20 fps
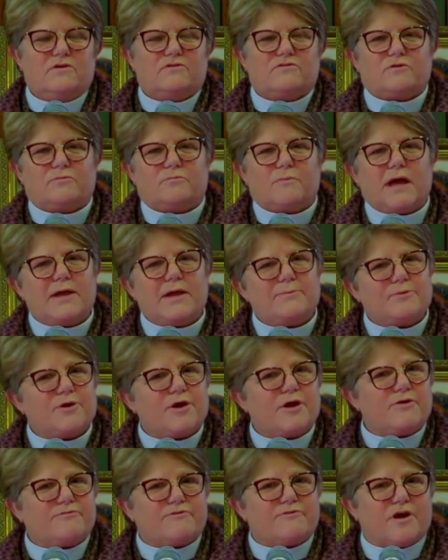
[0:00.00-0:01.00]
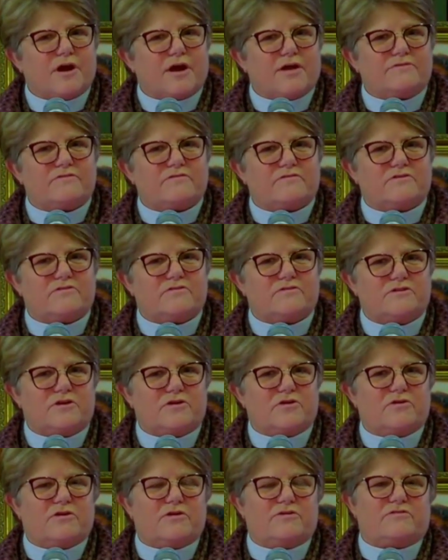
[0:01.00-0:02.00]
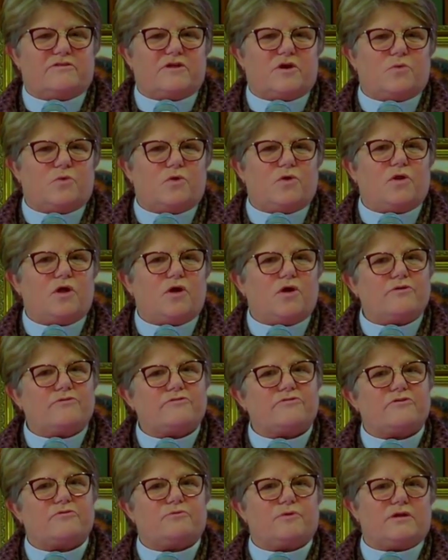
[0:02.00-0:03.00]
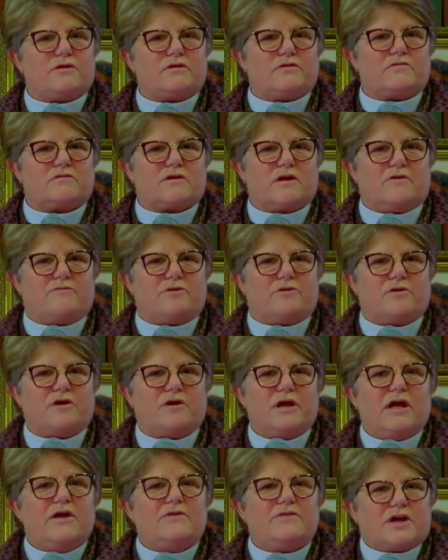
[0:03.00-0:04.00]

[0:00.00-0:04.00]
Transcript: So my prayer for us this year is that we'll also rediscover